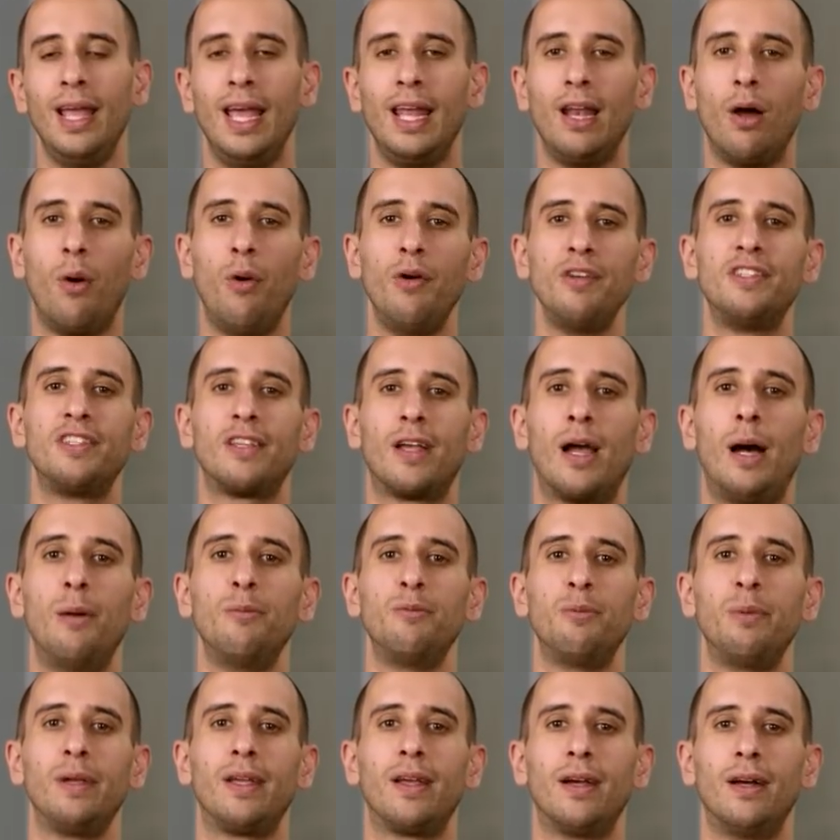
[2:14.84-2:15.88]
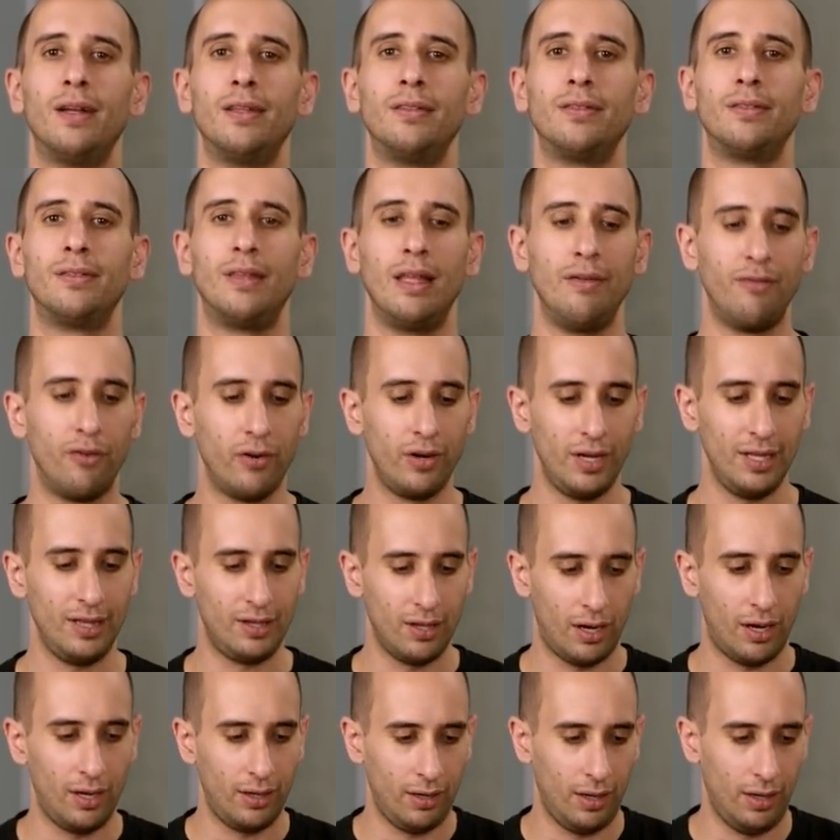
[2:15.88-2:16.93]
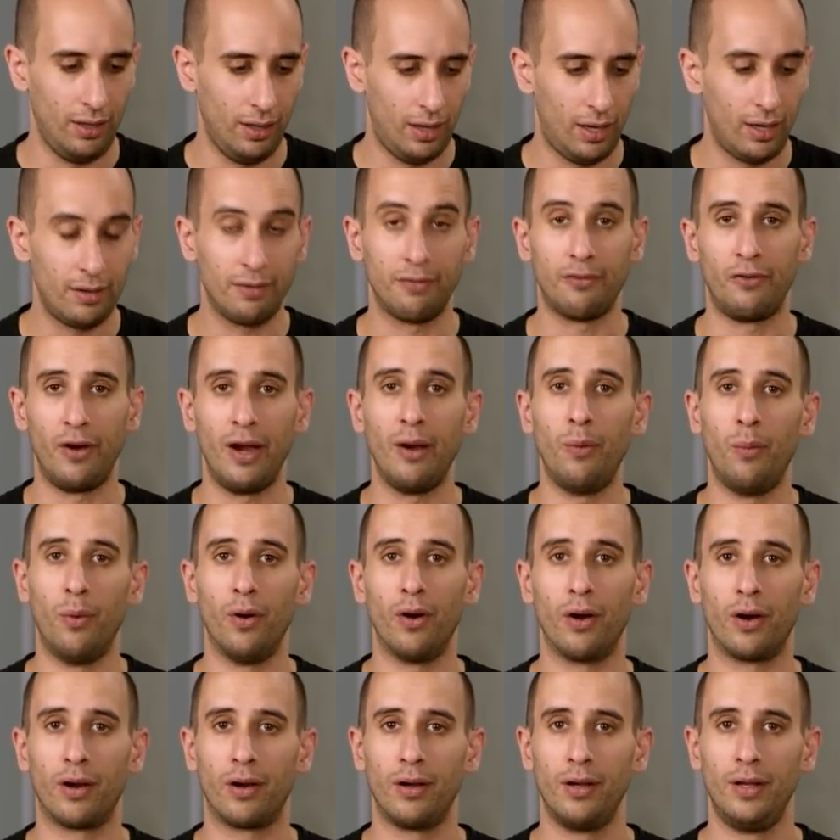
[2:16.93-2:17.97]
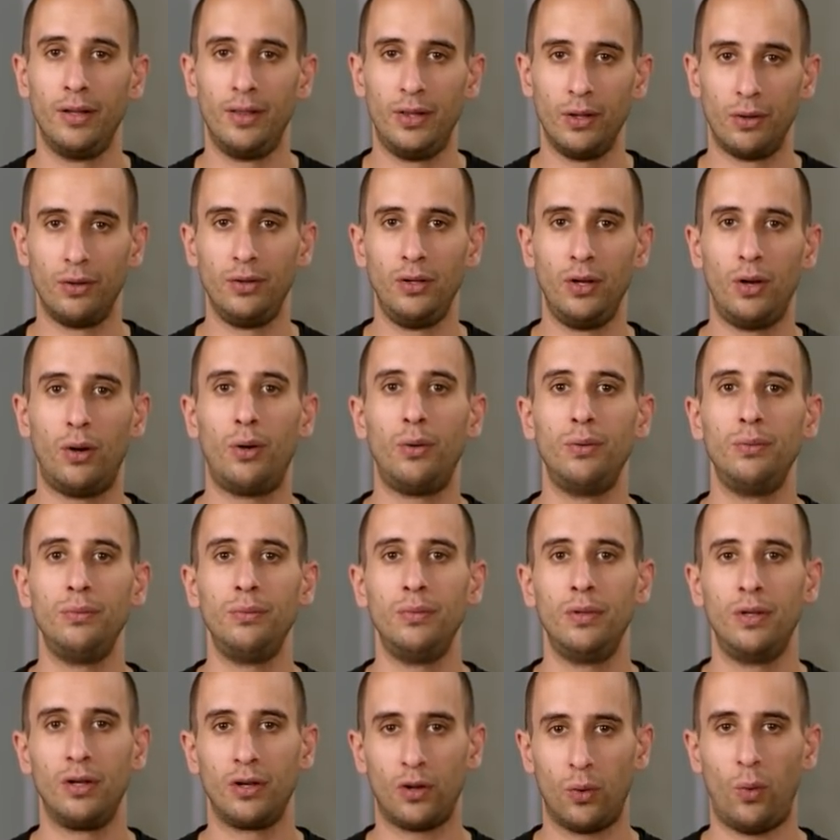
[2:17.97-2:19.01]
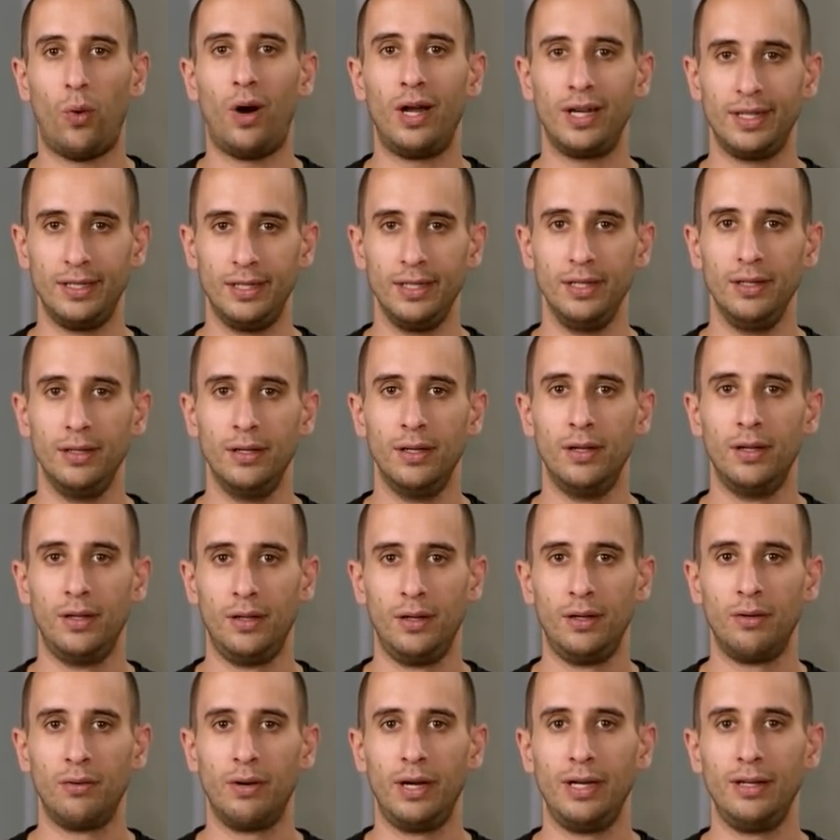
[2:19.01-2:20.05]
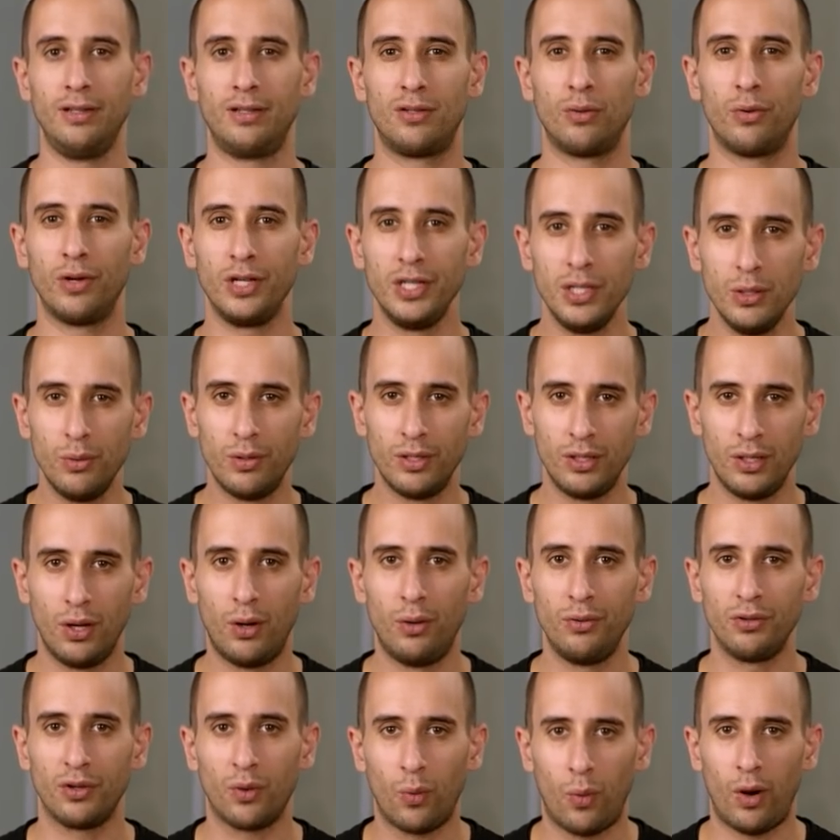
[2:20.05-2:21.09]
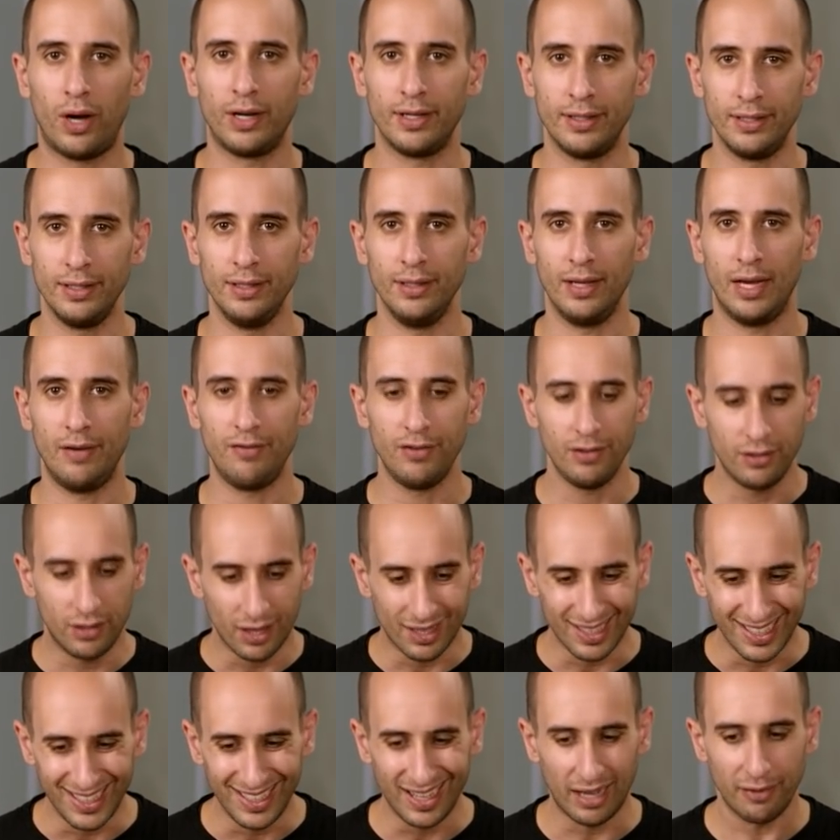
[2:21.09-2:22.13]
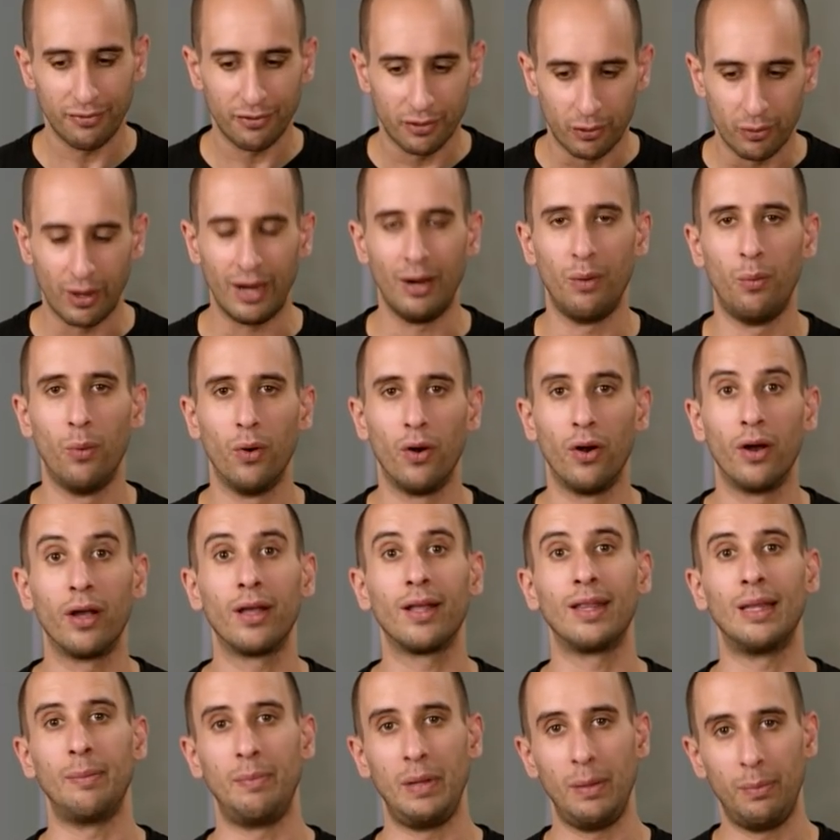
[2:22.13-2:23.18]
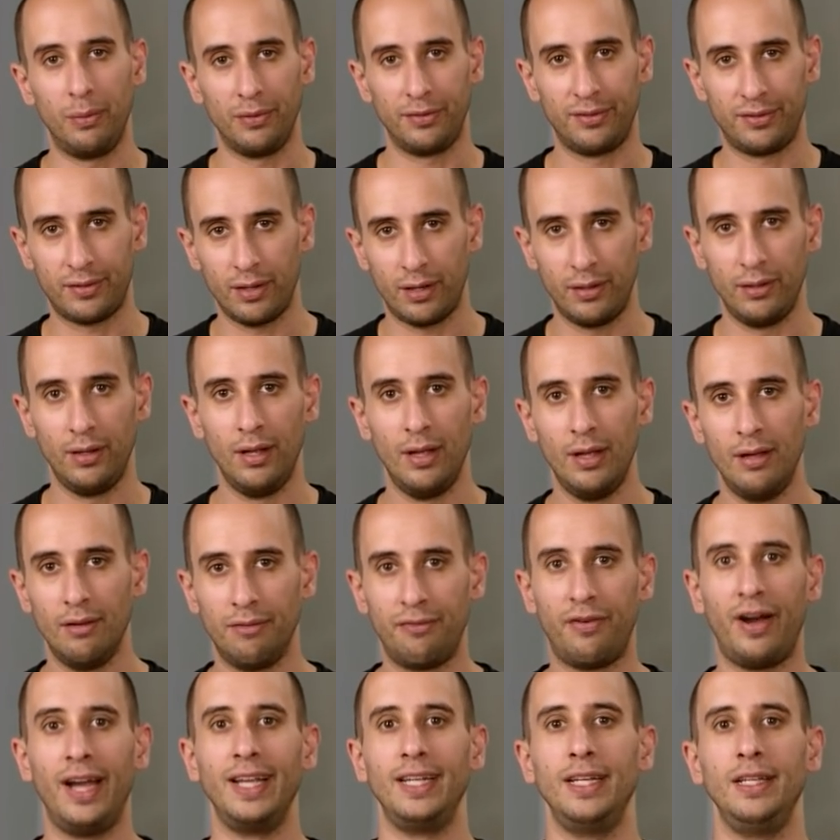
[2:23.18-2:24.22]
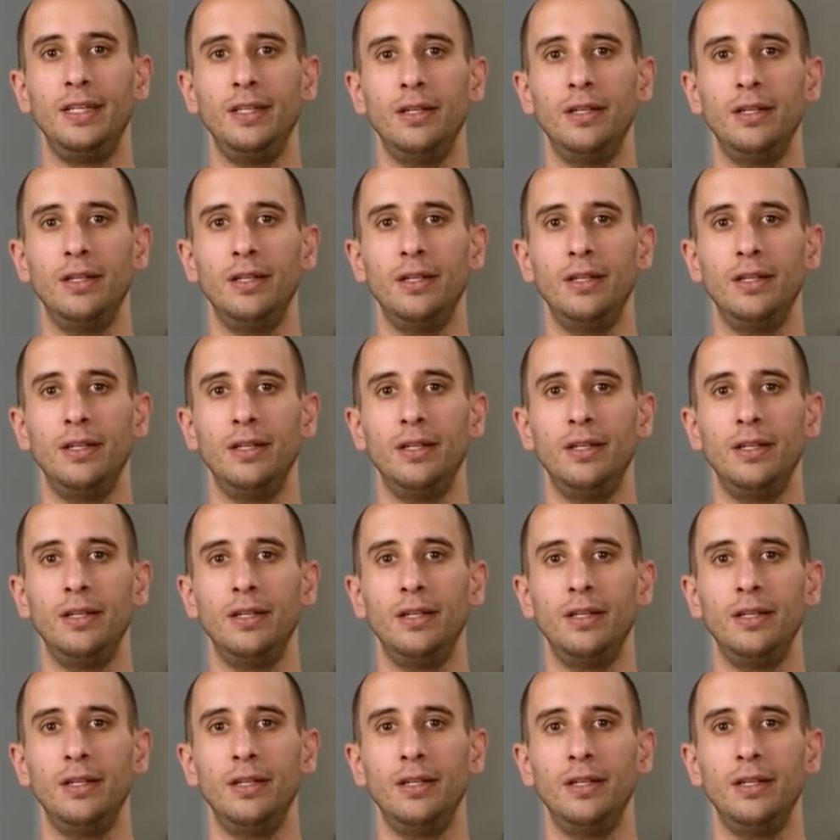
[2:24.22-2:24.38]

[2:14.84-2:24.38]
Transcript: it always comes because they've already done a lot of great work. They're a known quantity, right? And so are you a known quantity? Have you done enough great work that people start finding